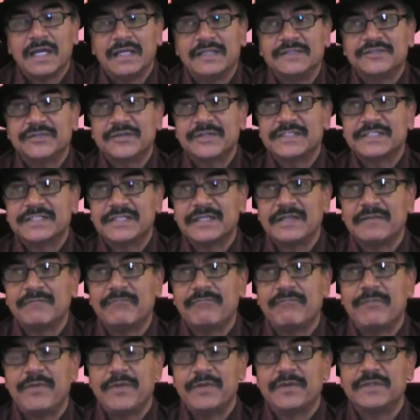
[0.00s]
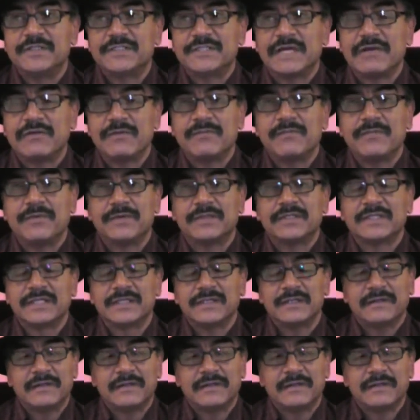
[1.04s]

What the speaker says: interested in birds, how important